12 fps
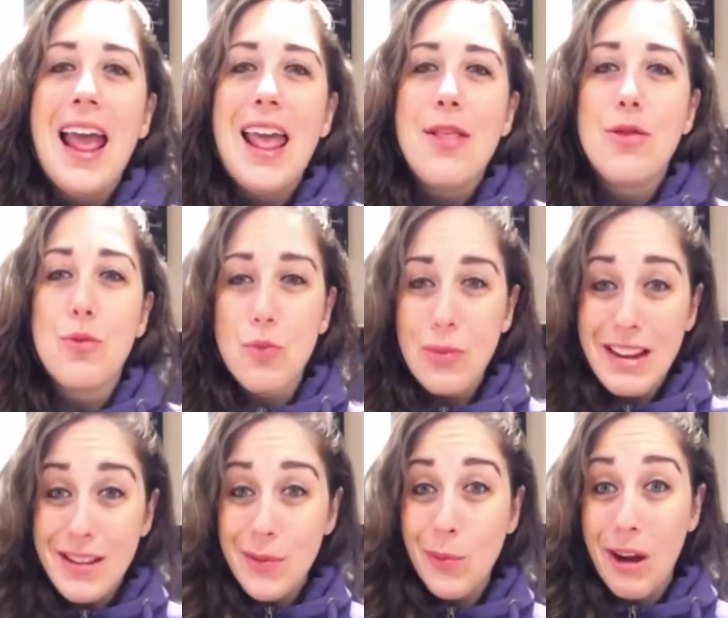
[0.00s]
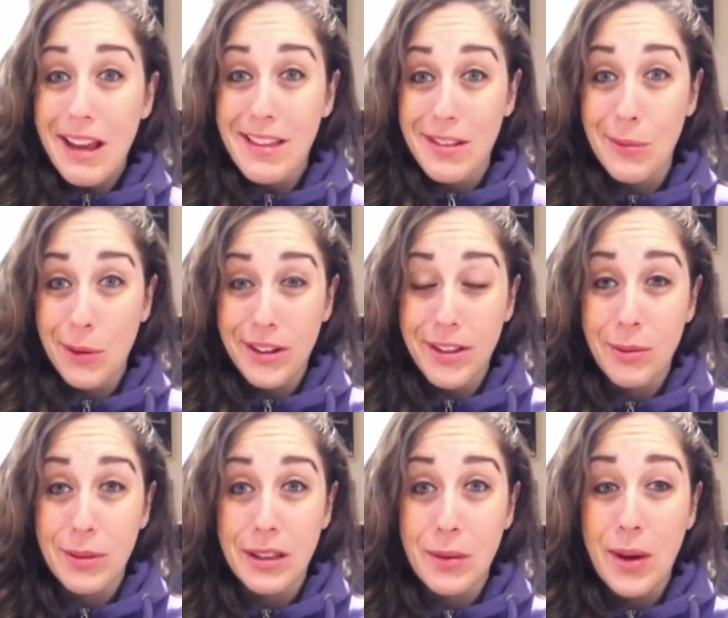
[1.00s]
The reason why this works out
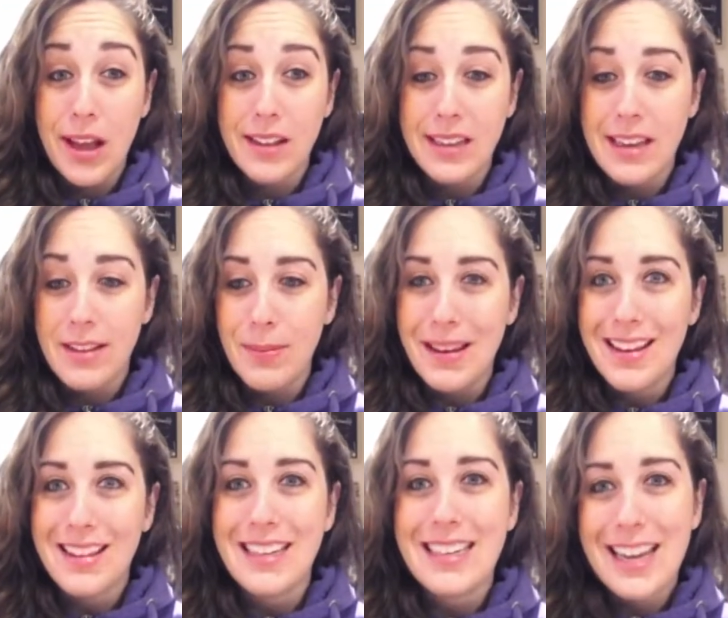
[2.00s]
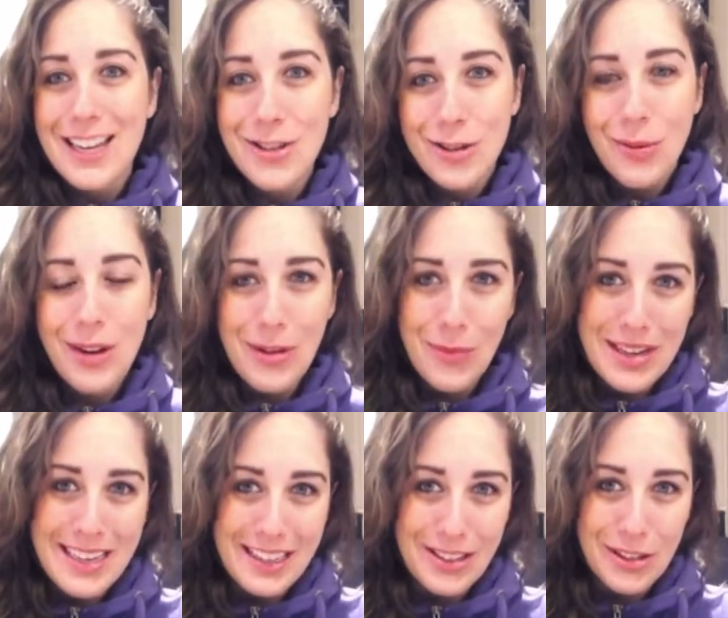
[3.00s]
really well is because it takes 21
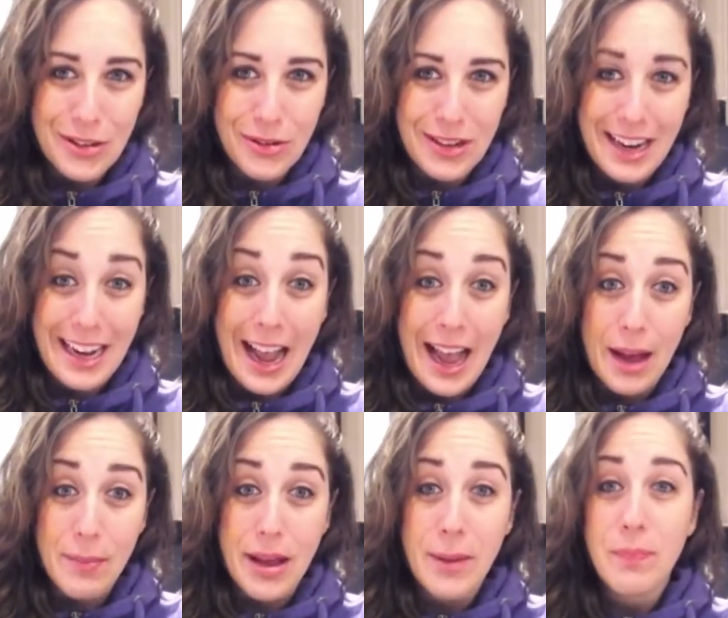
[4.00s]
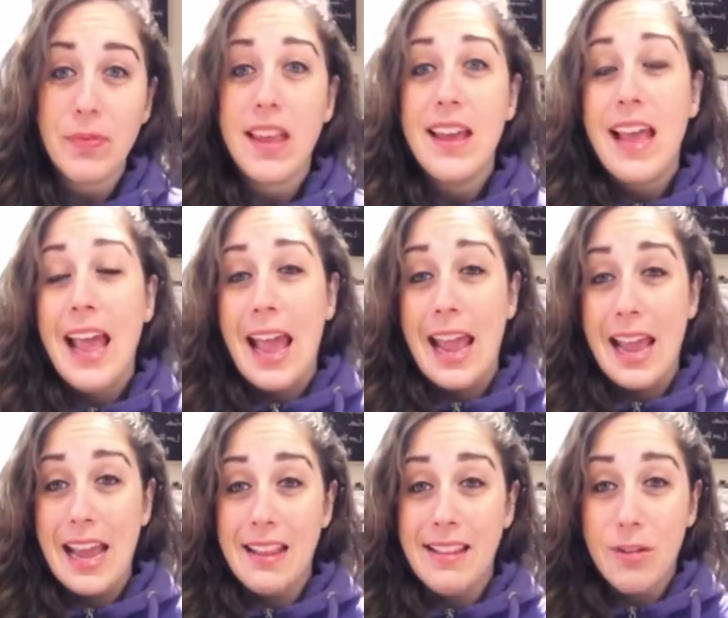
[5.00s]
days to create a habit.
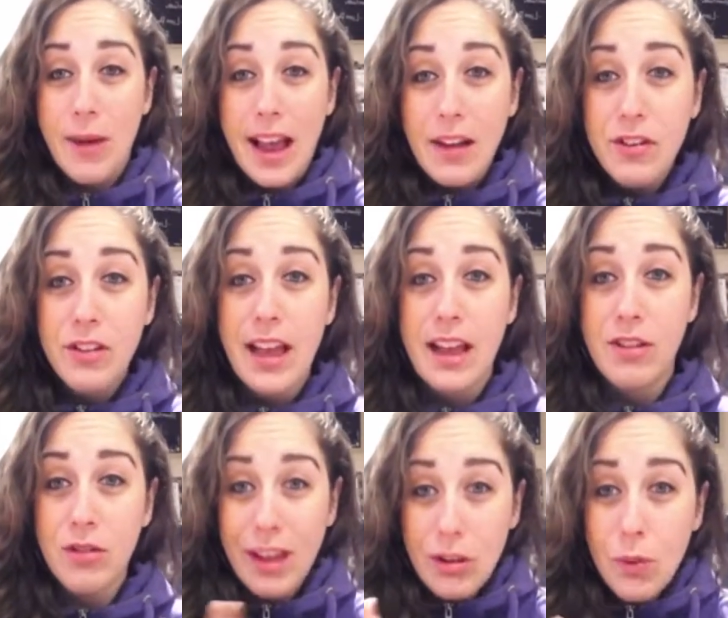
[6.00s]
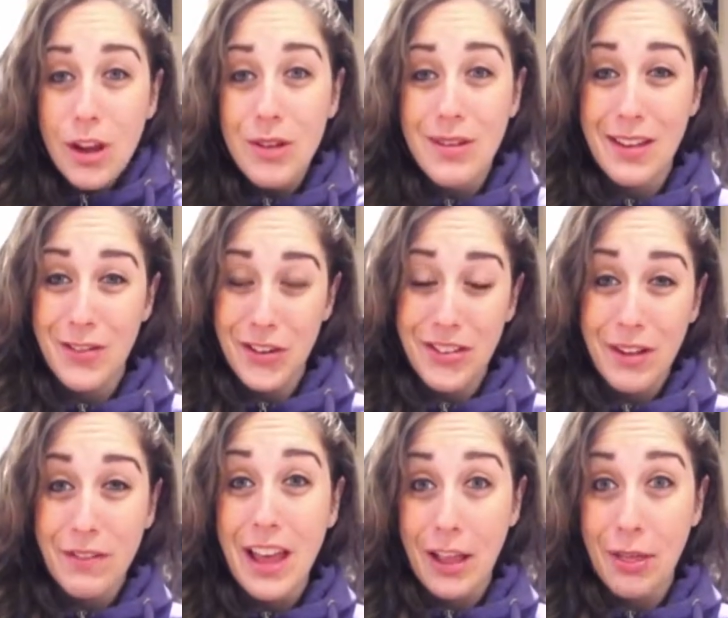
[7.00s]
And so after that, so that's why you give
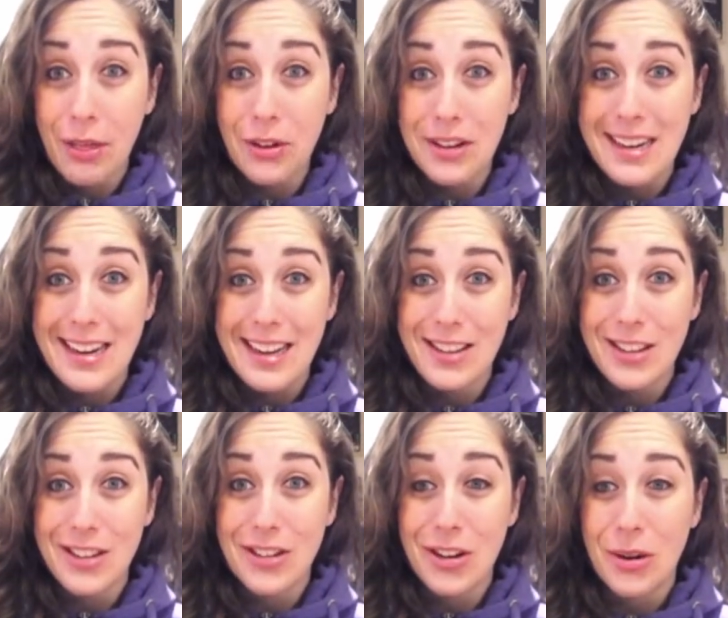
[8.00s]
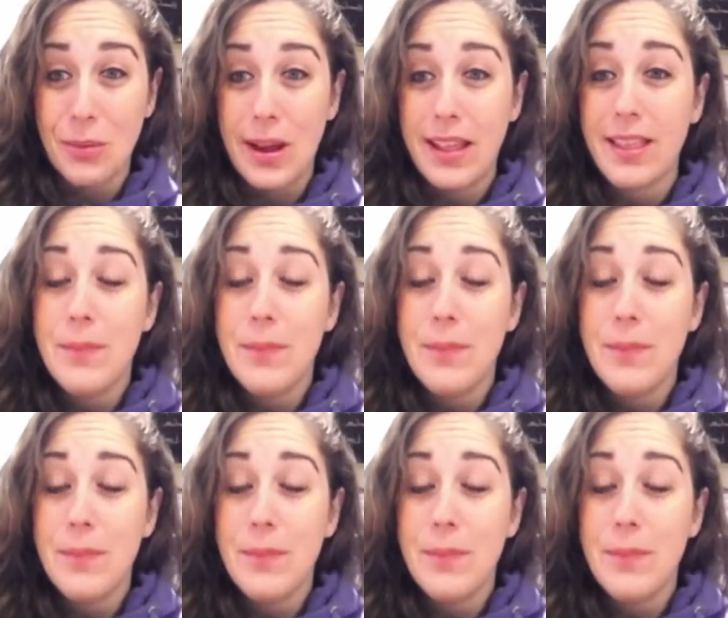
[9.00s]
yourself that 30 days to start with.